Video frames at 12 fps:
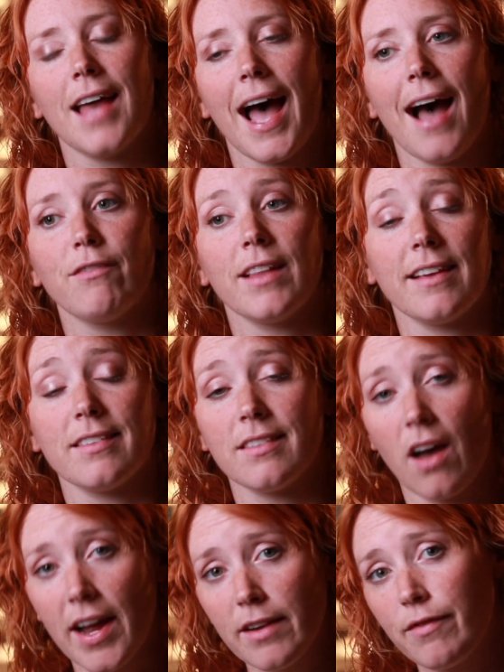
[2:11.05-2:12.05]
that have less
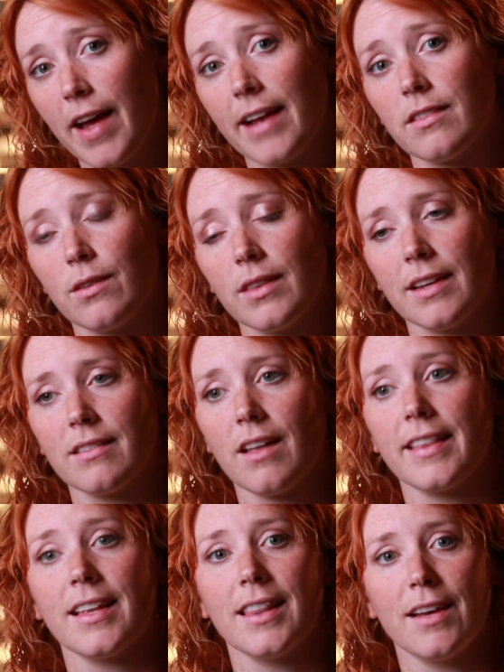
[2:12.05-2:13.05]
side effects on things
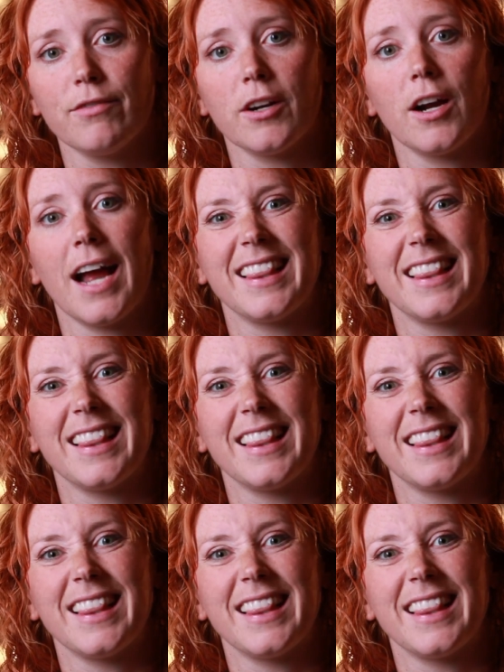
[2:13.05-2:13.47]
like the liver